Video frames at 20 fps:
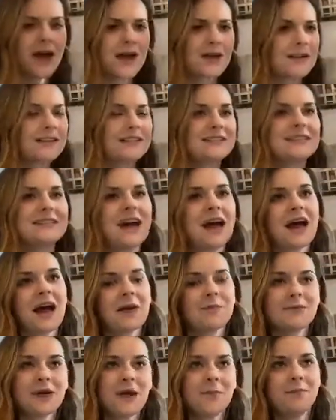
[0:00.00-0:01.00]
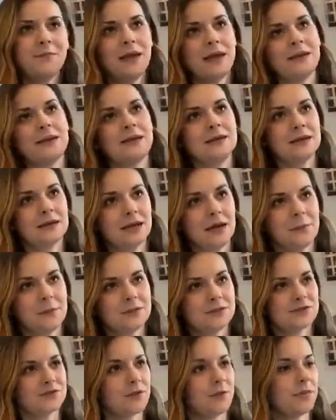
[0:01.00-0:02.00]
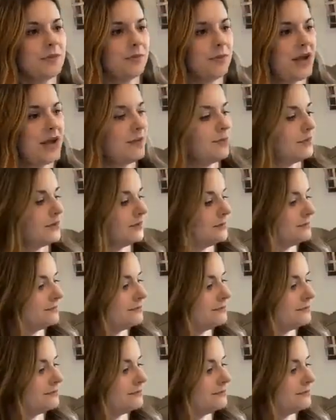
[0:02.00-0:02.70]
It's not, I'm not making it up. It's from the Bible.